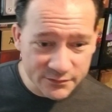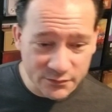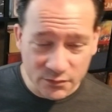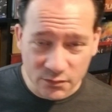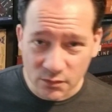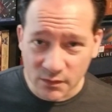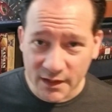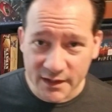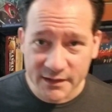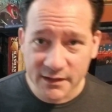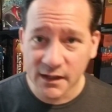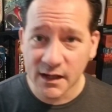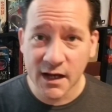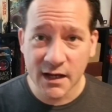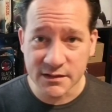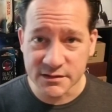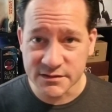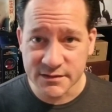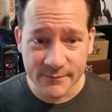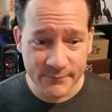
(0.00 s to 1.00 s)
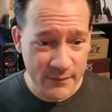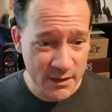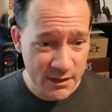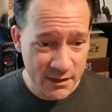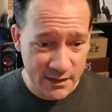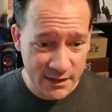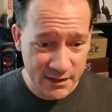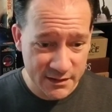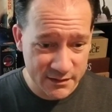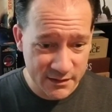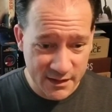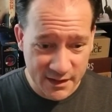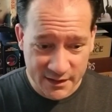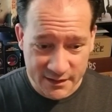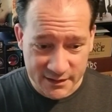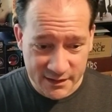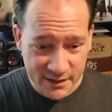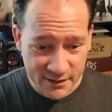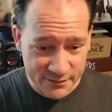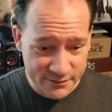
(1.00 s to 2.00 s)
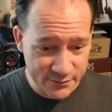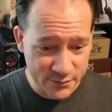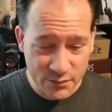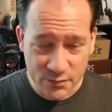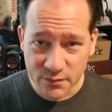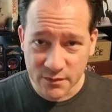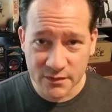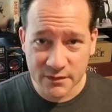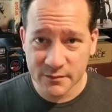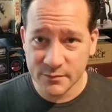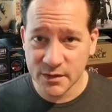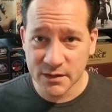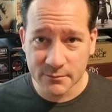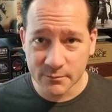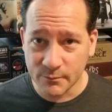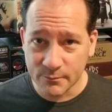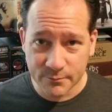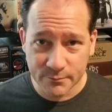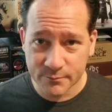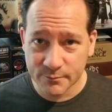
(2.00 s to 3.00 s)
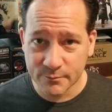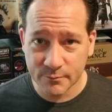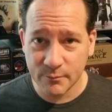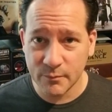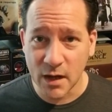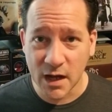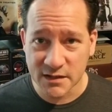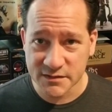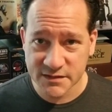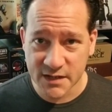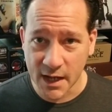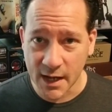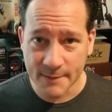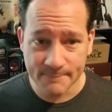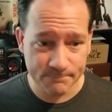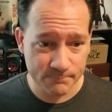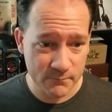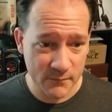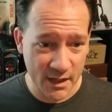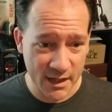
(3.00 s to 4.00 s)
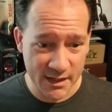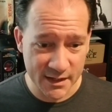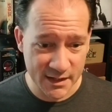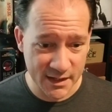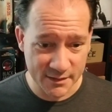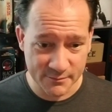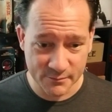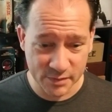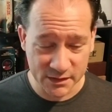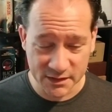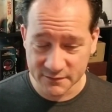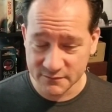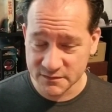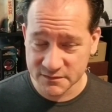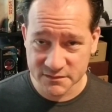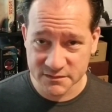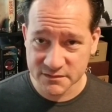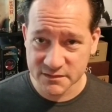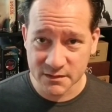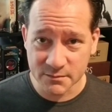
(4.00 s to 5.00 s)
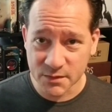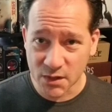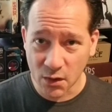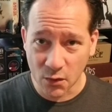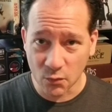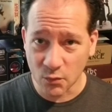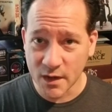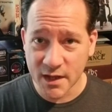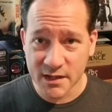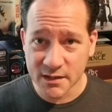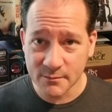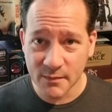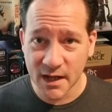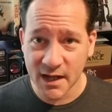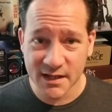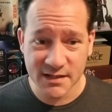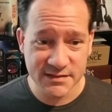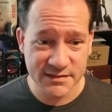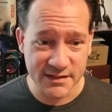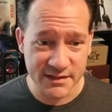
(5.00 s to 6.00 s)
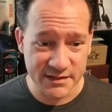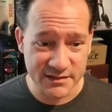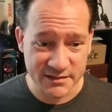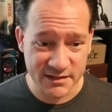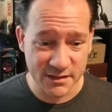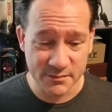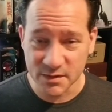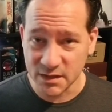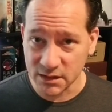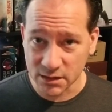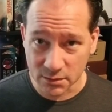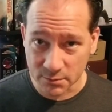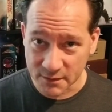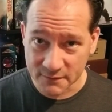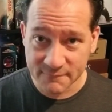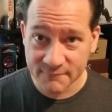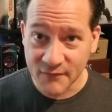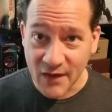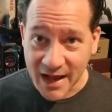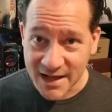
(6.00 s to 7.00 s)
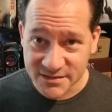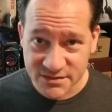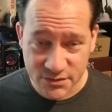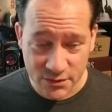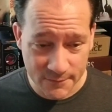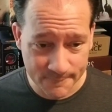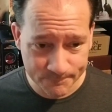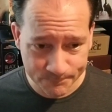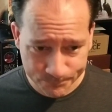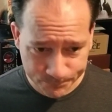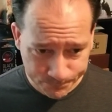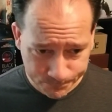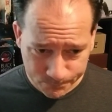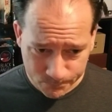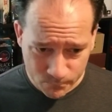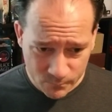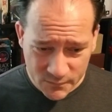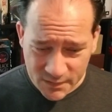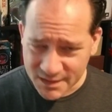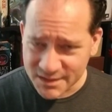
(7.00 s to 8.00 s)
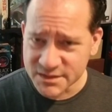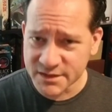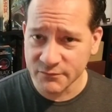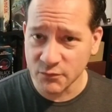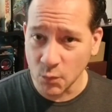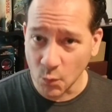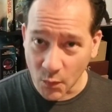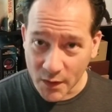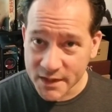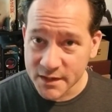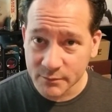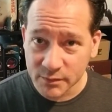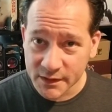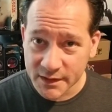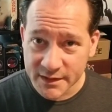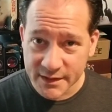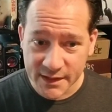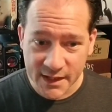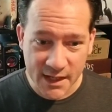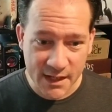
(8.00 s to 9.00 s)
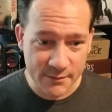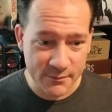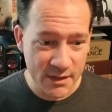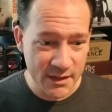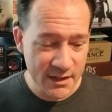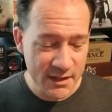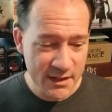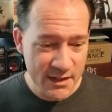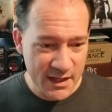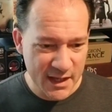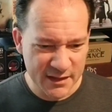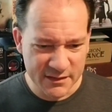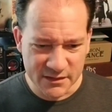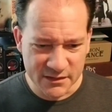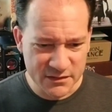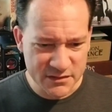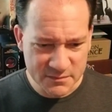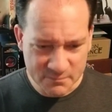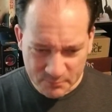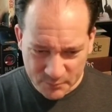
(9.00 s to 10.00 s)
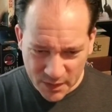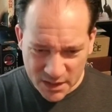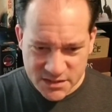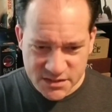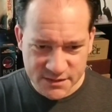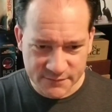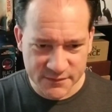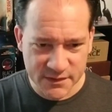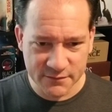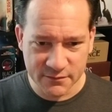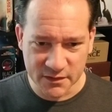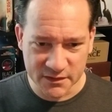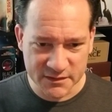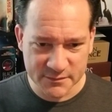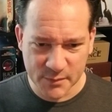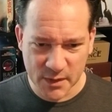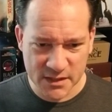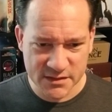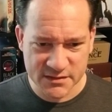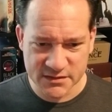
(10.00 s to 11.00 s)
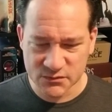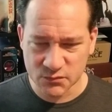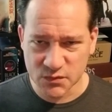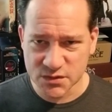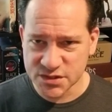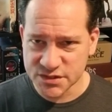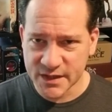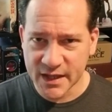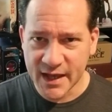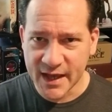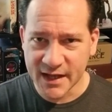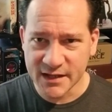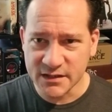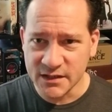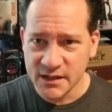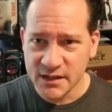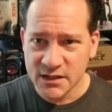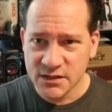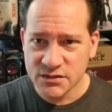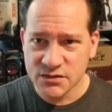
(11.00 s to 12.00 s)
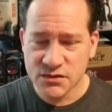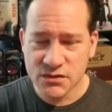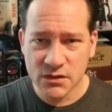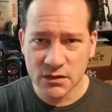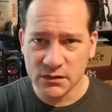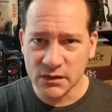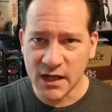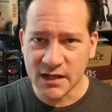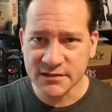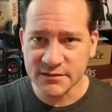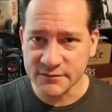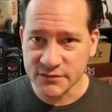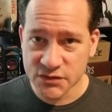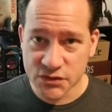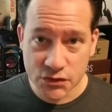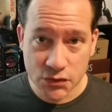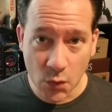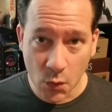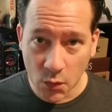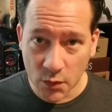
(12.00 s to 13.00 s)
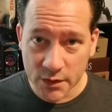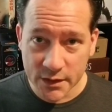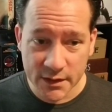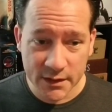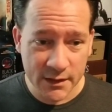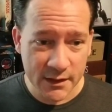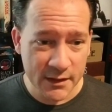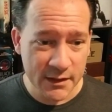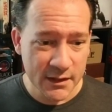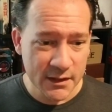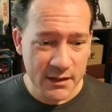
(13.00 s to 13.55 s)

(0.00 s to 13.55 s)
through like a hunt, and you got to get through to the big boss guy. And I believe it's just going to be all randomized, and it's going to be a little bit faster, a different way to play the game. And then there's a bunch of different expansions which just add lots of story.